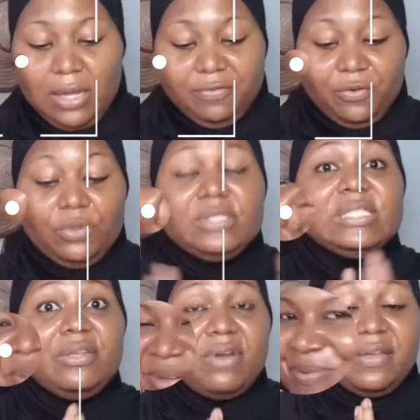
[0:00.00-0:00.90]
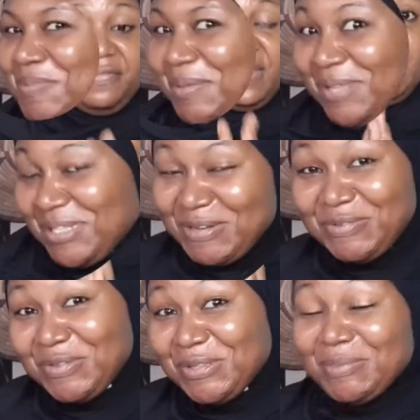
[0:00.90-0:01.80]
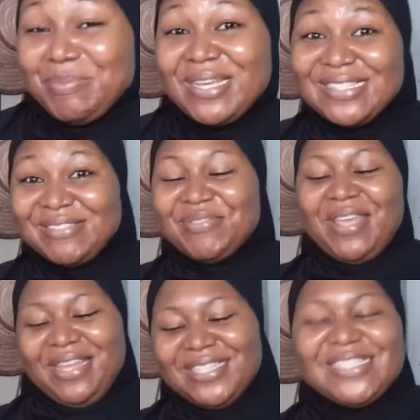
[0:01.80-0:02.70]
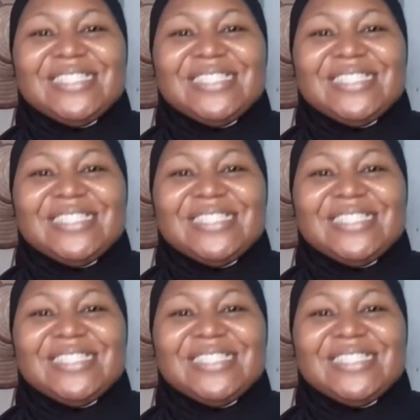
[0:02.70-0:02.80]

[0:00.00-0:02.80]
for CeraVe face washes.